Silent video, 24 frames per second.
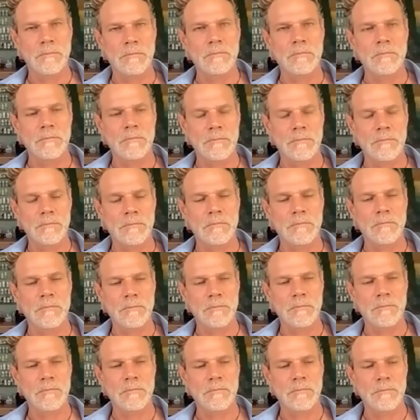
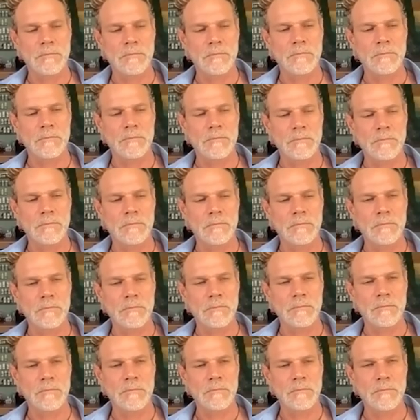
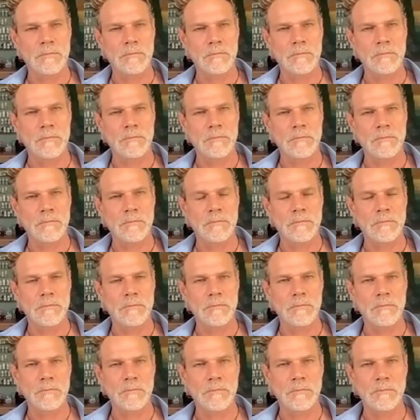
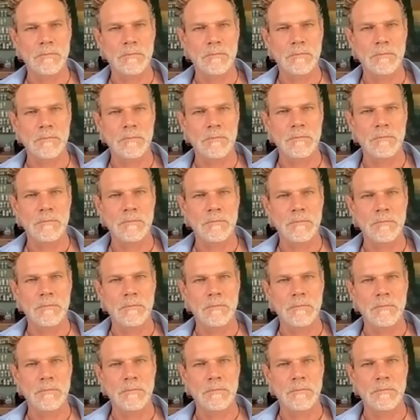
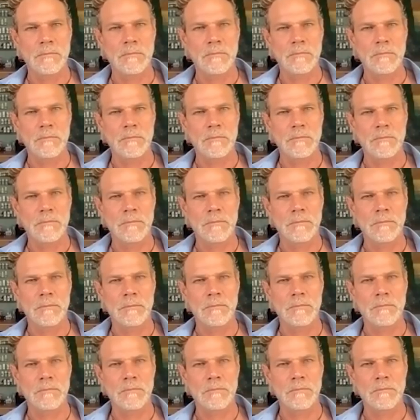
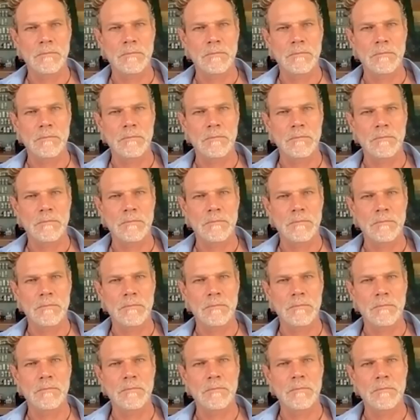
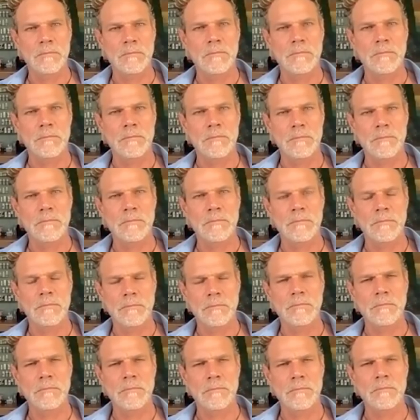
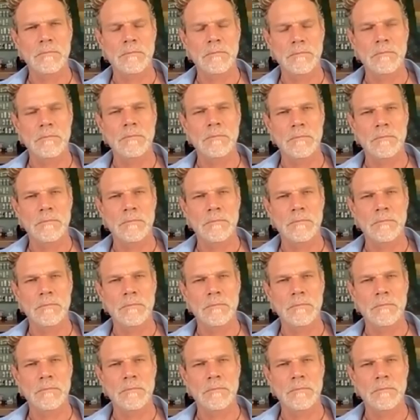This person isn't speaking.